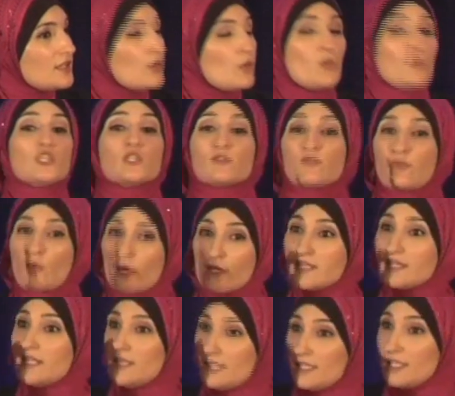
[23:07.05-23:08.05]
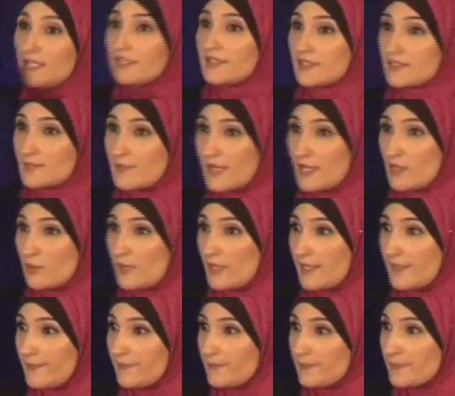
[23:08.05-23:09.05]
which is 14 years, by the
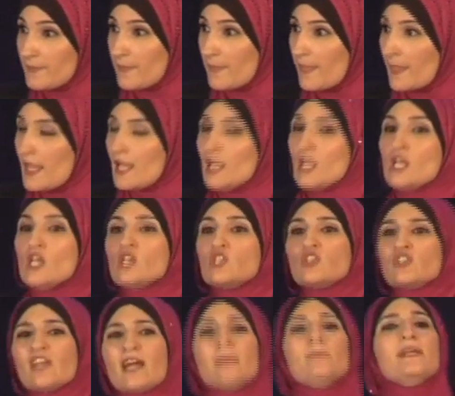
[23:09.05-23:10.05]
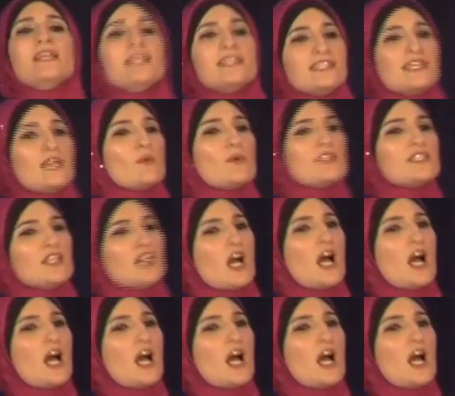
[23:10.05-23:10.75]
way. So that means there was an